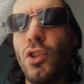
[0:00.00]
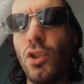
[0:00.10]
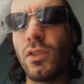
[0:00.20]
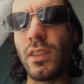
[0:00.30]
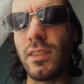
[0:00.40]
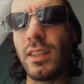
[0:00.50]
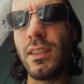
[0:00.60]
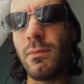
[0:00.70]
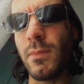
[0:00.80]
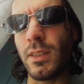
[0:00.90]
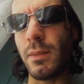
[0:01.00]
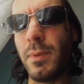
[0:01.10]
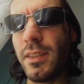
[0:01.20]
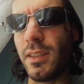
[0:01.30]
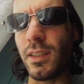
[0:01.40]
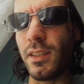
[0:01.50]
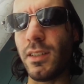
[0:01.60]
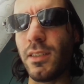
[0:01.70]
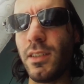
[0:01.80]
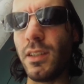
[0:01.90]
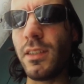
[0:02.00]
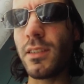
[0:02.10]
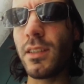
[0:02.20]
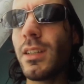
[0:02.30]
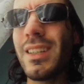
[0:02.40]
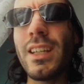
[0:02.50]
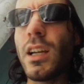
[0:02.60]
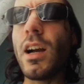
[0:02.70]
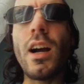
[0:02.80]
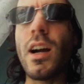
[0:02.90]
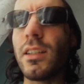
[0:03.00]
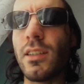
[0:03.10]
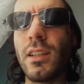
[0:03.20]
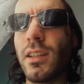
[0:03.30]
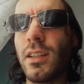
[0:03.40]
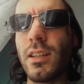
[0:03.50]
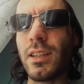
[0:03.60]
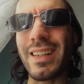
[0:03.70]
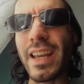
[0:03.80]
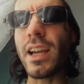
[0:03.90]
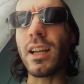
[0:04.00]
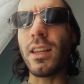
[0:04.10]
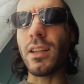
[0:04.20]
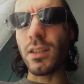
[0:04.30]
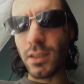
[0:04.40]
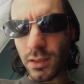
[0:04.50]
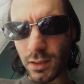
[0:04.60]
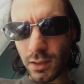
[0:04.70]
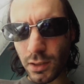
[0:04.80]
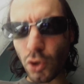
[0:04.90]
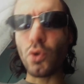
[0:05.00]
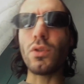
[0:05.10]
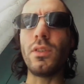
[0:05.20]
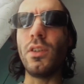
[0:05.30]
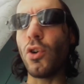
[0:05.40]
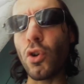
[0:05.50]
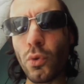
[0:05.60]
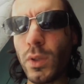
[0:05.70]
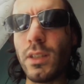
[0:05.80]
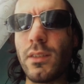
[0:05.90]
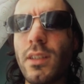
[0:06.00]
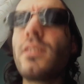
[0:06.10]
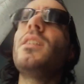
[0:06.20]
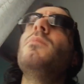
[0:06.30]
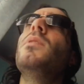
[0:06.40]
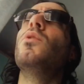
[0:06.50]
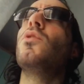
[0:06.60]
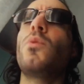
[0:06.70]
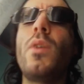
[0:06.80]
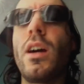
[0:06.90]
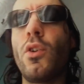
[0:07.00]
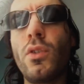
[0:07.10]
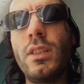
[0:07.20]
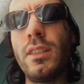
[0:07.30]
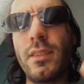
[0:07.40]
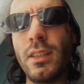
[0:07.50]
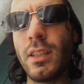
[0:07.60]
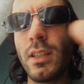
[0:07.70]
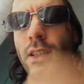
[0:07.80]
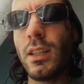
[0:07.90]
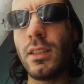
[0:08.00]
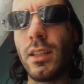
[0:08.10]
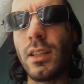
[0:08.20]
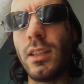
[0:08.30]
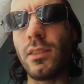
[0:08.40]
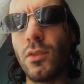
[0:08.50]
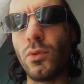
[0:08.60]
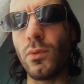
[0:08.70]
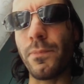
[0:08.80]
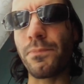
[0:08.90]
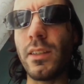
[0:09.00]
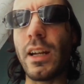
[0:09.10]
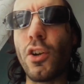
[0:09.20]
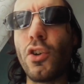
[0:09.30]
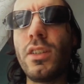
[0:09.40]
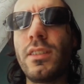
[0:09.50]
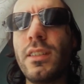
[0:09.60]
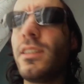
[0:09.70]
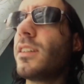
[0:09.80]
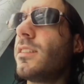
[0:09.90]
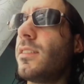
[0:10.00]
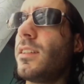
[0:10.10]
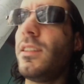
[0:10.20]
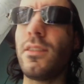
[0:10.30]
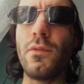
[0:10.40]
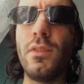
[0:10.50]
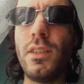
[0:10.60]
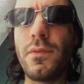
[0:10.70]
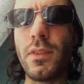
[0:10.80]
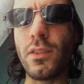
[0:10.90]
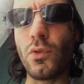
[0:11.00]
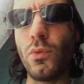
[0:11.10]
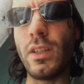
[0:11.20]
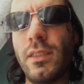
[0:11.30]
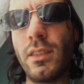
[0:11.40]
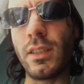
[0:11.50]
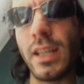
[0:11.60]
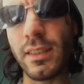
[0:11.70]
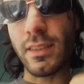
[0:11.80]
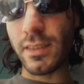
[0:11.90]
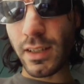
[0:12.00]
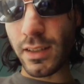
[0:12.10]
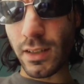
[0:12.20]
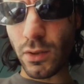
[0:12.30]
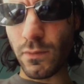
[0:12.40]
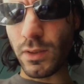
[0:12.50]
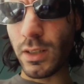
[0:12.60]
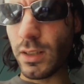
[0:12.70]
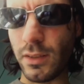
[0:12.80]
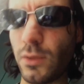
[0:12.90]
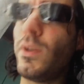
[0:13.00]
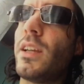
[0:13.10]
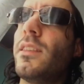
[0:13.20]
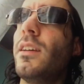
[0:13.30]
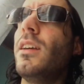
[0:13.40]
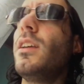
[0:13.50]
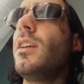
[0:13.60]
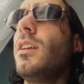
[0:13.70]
not, as I'm repeating in these days, a real cold or winter day, because we are only 3 degrees to, there are only 3 degrees of difference to that great standard that we had